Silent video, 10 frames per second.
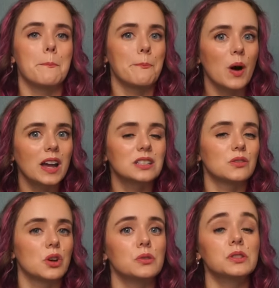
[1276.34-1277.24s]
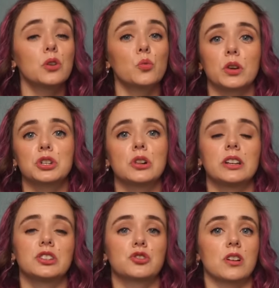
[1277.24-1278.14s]
but those original
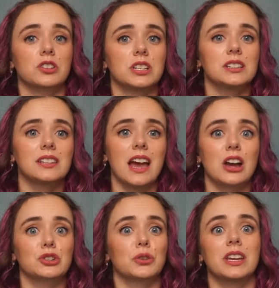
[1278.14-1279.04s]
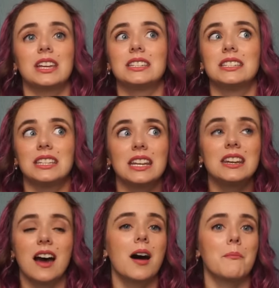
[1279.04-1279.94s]
instructions actually did
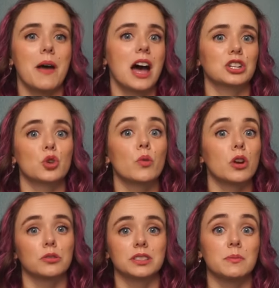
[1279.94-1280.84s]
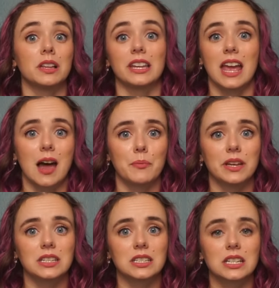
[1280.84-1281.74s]
not match what ultimately
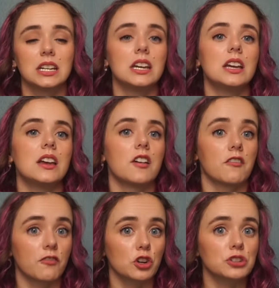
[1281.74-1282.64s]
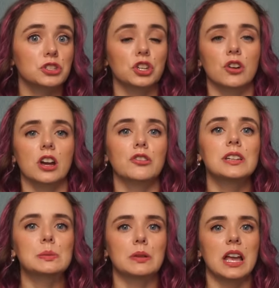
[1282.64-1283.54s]
happened. First,
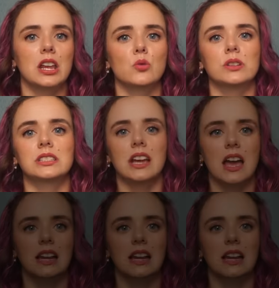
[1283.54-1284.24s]
Gregory's plan was to